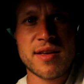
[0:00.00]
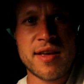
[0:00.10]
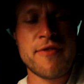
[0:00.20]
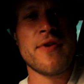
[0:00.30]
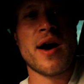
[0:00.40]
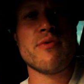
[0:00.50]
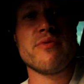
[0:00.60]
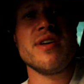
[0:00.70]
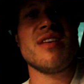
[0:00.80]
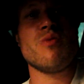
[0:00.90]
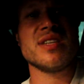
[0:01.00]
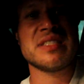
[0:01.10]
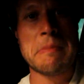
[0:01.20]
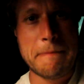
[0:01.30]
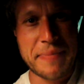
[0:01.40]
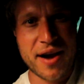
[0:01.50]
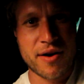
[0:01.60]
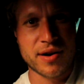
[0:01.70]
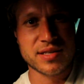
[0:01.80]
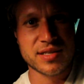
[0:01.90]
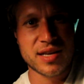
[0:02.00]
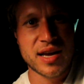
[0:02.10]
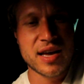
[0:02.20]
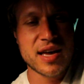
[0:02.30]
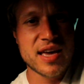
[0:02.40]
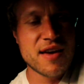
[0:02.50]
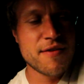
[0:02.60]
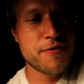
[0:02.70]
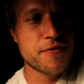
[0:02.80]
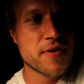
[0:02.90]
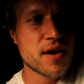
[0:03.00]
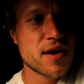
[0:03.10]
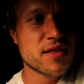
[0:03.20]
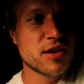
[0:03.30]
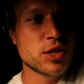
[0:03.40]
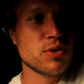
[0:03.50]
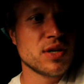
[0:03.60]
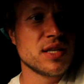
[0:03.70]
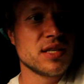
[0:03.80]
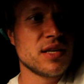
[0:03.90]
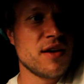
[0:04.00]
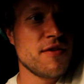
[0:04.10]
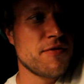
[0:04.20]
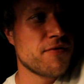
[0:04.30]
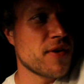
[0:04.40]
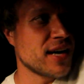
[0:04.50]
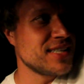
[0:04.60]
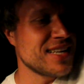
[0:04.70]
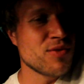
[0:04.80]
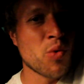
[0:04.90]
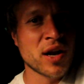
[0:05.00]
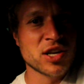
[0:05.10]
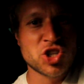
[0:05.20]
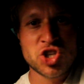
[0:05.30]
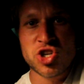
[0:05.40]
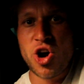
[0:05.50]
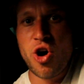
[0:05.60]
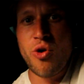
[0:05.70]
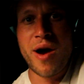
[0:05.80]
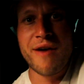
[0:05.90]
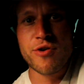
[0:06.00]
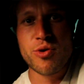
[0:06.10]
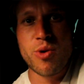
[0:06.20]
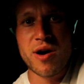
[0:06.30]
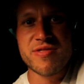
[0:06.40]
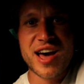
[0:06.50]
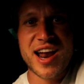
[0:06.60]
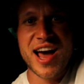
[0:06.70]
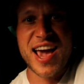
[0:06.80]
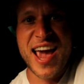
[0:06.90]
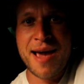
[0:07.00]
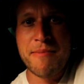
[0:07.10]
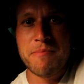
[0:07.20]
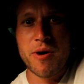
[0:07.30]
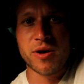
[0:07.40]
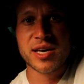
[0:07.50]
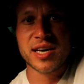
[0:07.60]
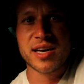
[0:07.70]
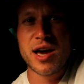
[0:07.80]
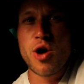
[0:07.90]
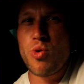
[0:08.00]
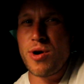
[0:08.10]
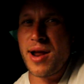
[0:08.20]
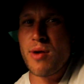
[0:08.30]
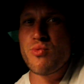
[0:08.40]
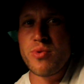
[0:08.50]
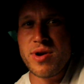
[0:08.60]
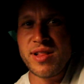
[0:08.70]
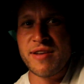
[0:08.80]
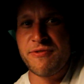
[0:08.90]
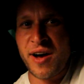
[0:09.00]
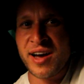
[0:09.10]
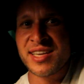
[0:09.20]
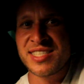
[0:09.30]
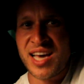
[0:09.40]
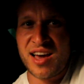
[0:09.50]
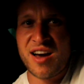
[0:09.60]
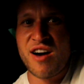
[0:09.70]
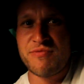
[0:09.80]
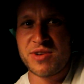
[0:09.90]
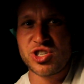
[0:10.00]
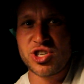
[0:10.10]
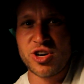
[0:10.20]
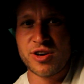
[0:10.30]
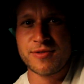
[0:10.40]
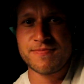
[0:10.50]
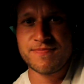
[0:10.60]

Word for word: if I really was embarrassed, if this was if I didn't want to show everyone that I am bulking, would I really fucking take off my shirt?